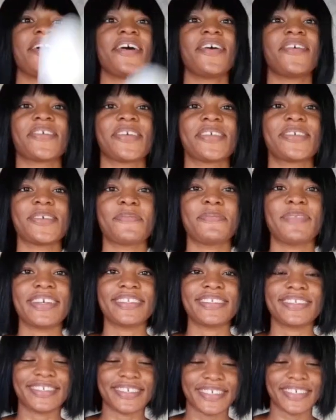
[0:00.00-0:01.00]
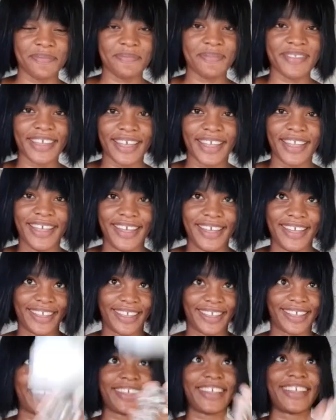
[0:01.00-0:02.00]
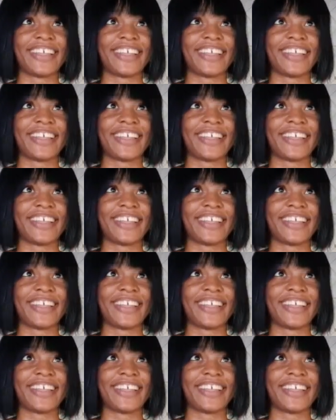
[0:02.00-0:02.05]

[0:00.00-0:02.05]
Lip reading: We used to play this game then.